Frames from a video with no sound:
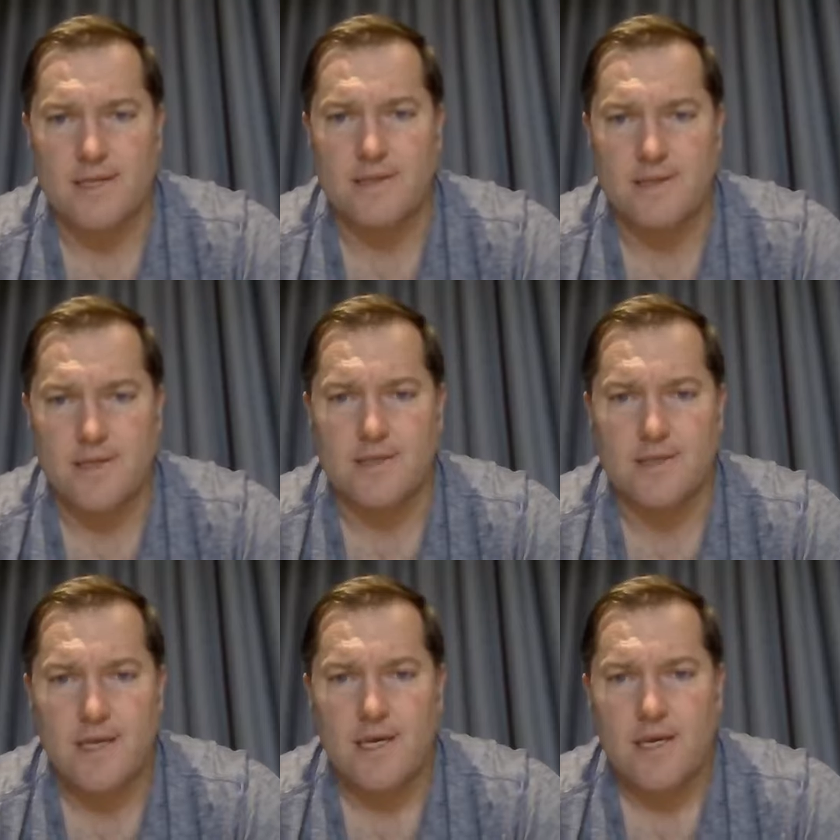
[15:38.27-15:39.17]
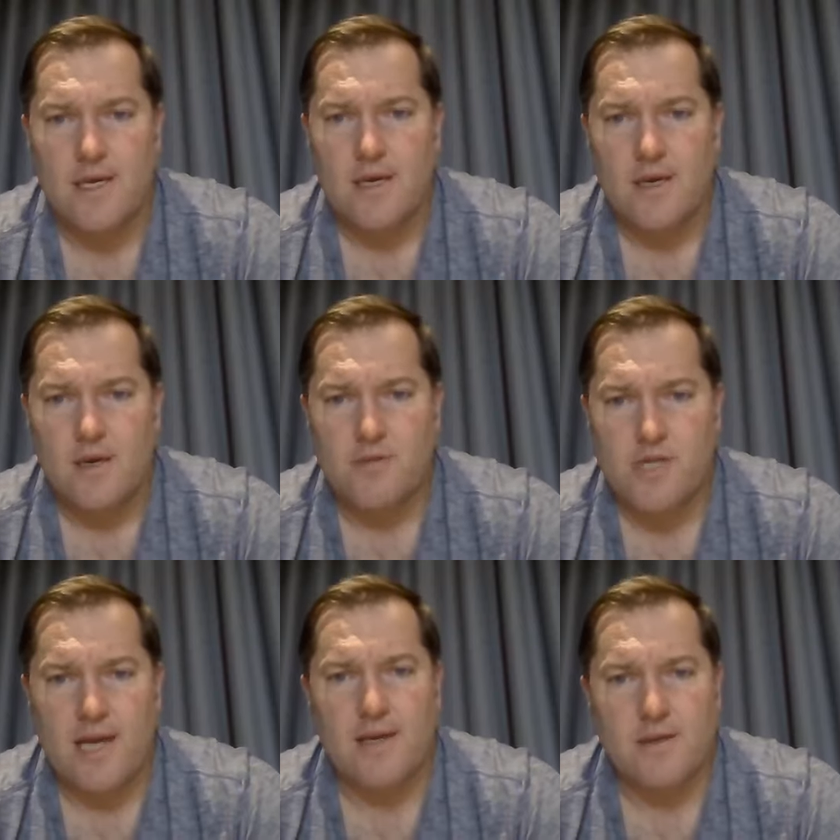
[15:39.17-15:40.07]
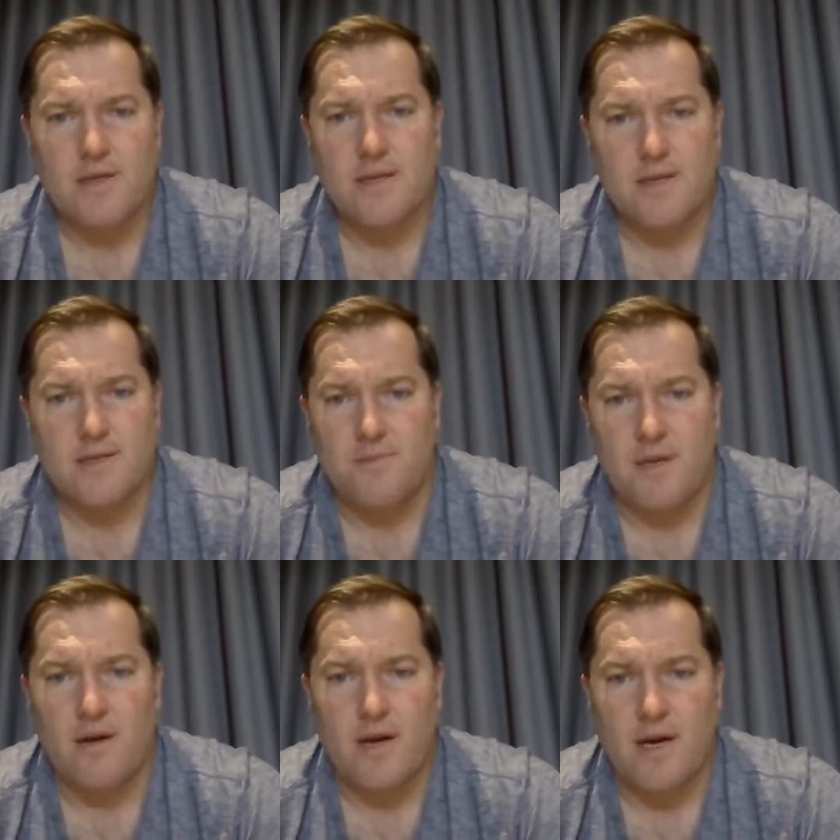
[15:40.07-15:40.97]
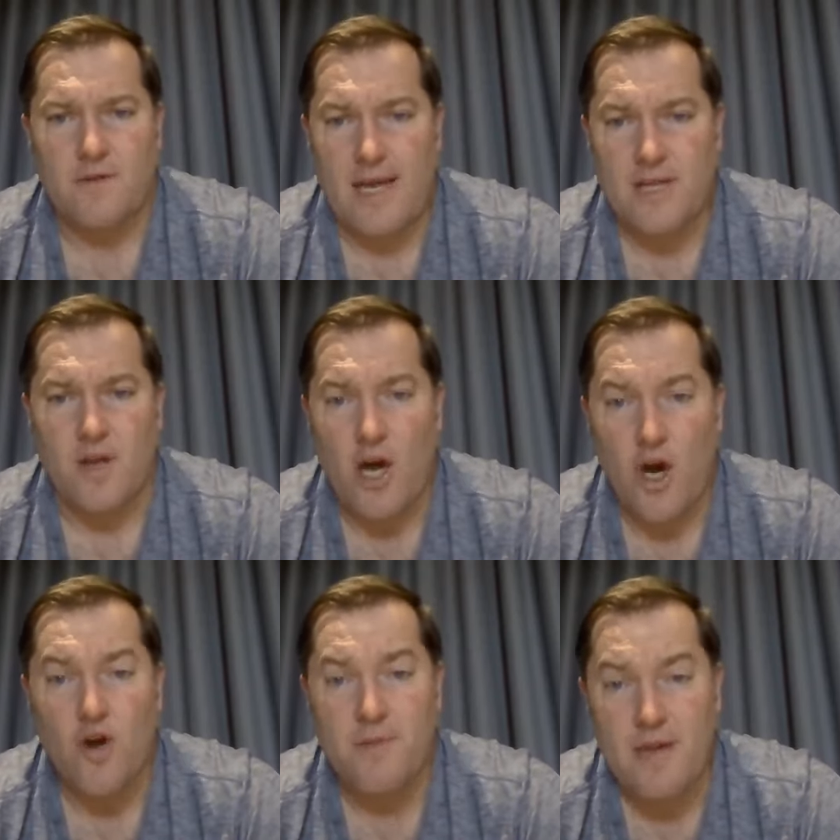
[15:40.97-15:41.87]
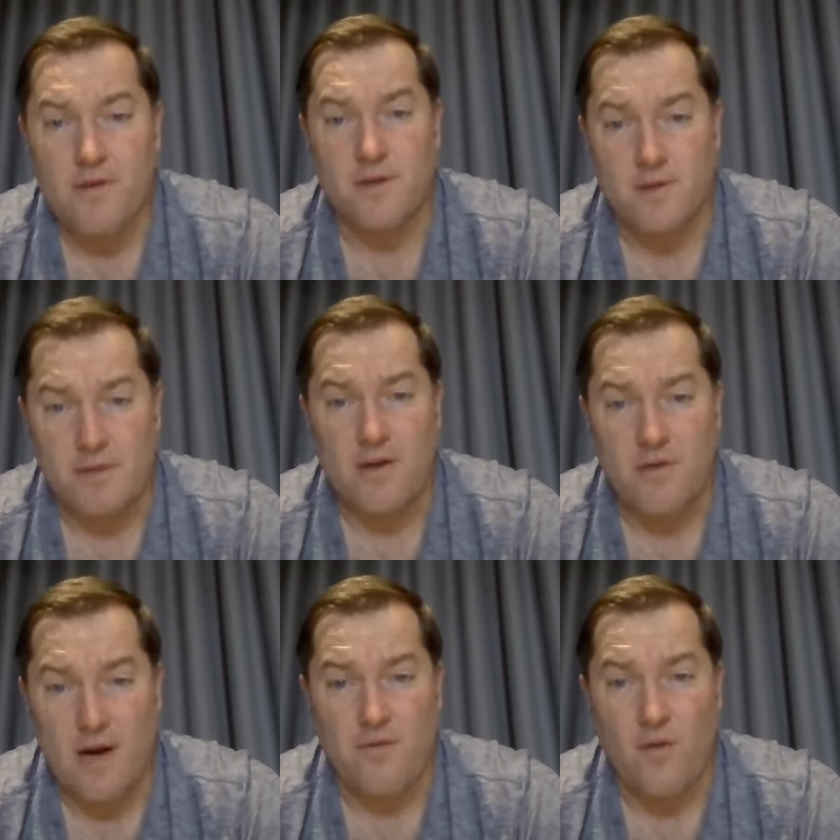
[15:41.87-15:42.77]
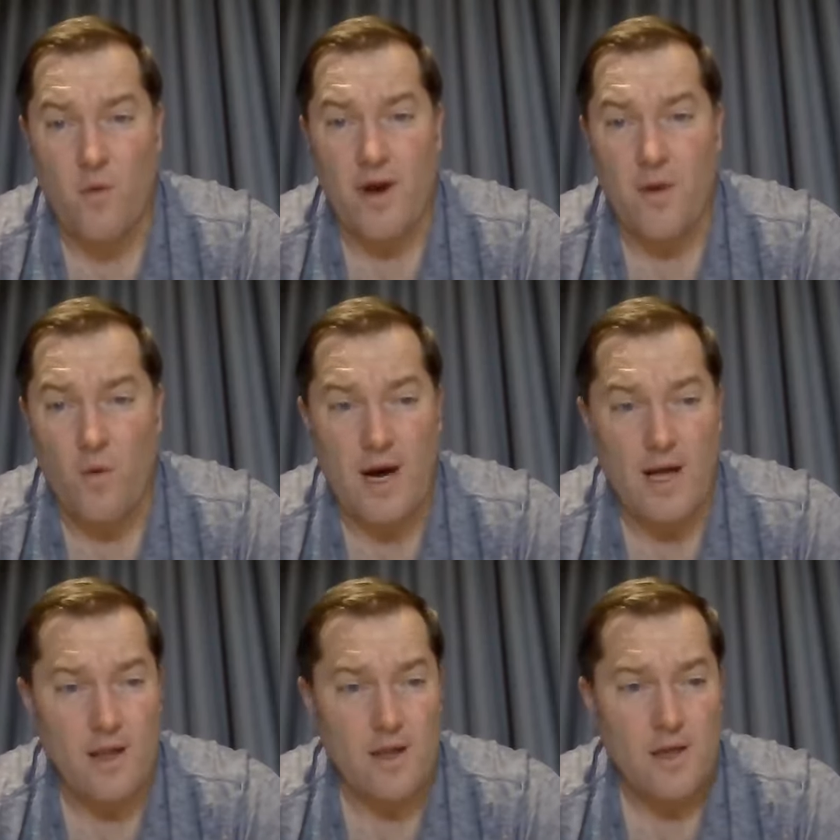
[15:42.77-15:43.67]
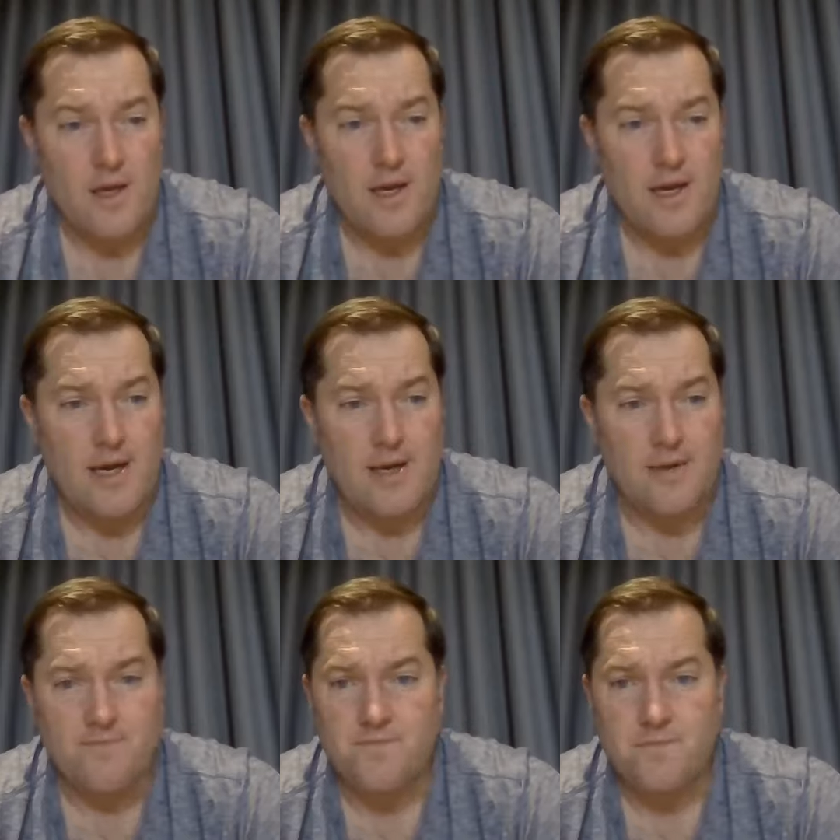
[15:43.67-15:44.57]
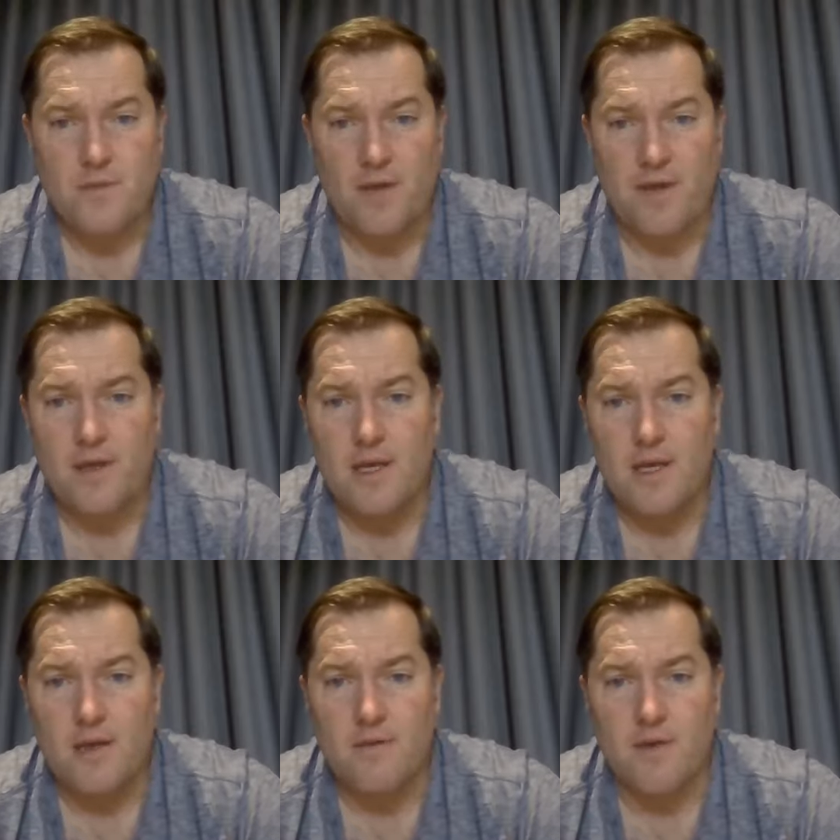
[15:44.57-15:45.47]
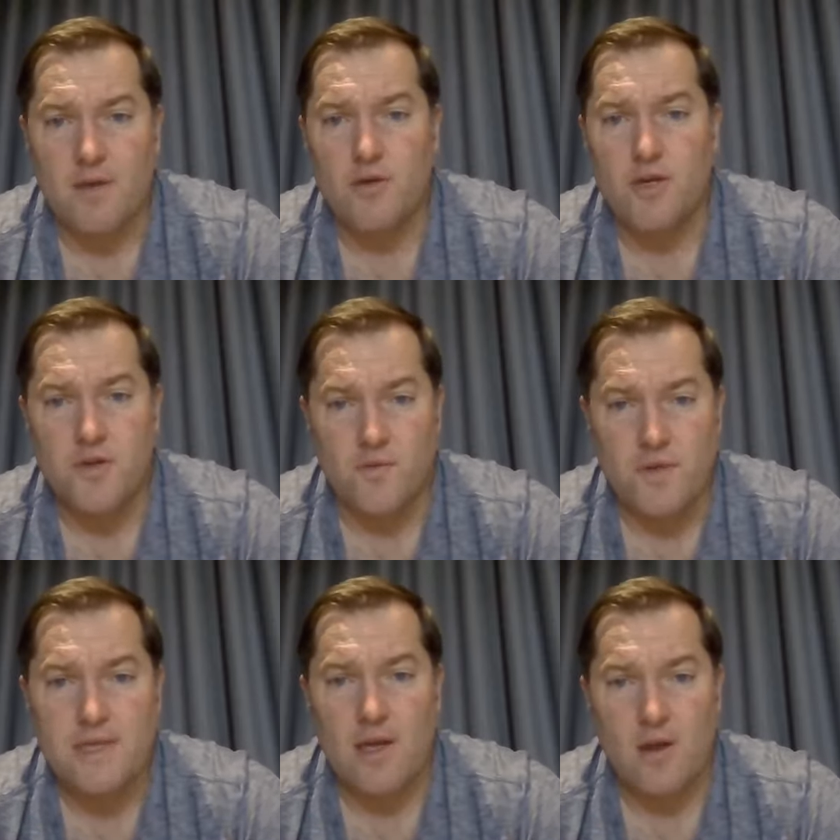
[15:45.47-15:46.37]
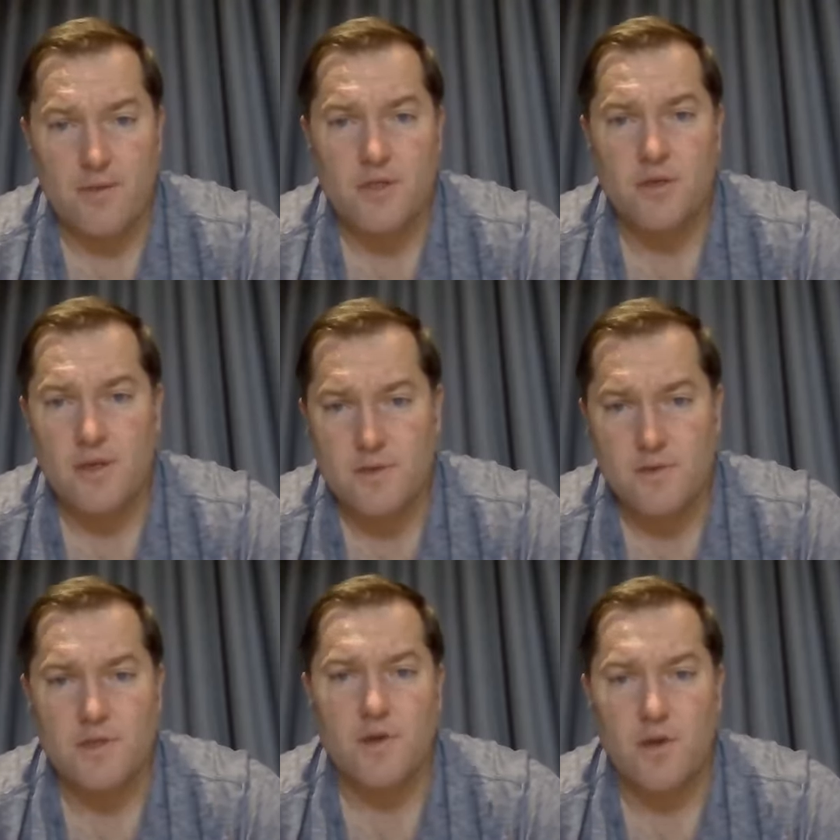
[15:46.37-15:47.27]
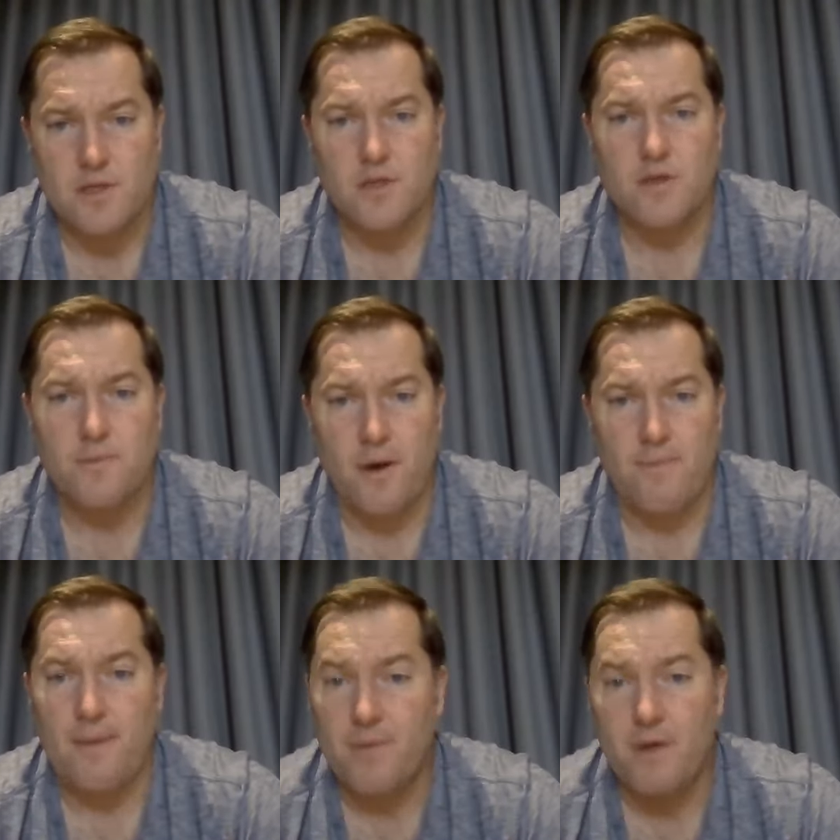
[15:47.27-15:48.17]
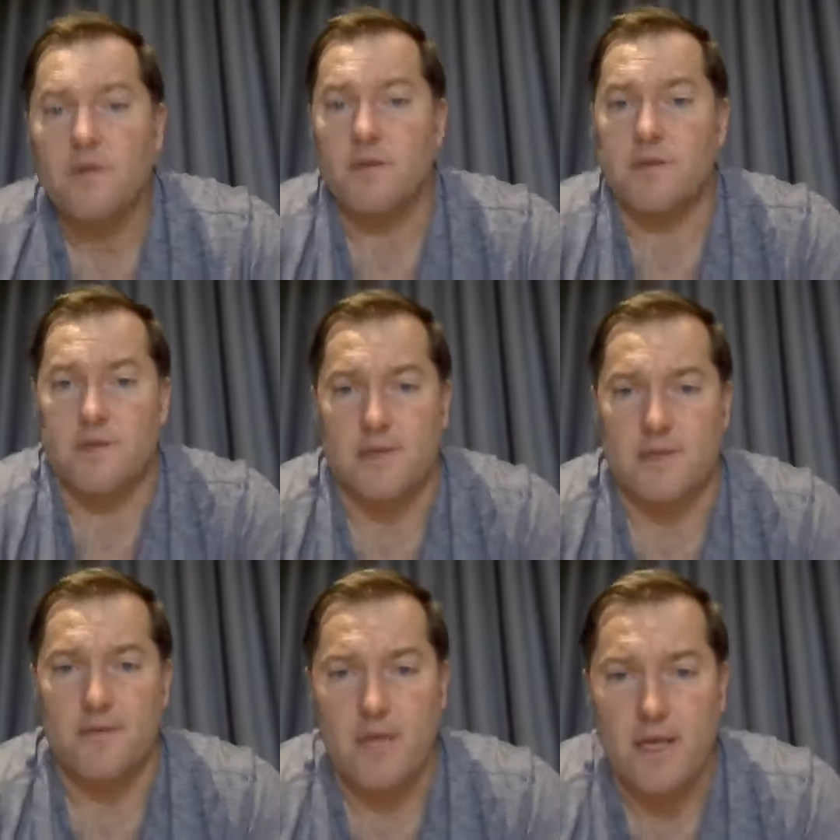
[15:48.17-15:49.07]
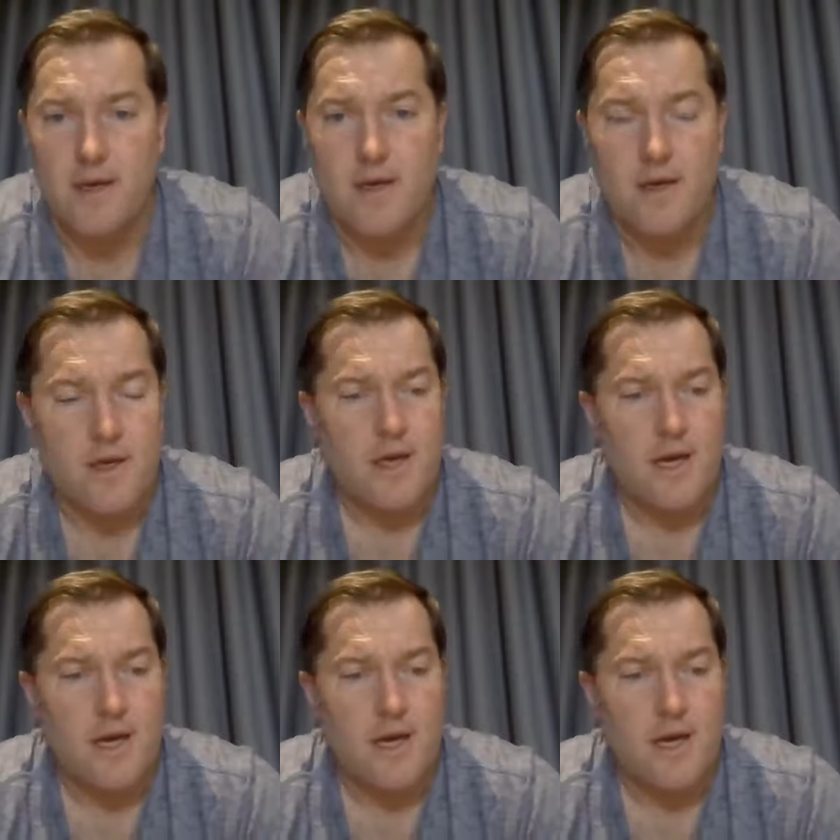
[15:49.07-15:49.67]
It's Mshlanga has been around. The actual home areas have been around for quite a while. I think the commercial retail opportunities will still continue to pop up because it's the CBD.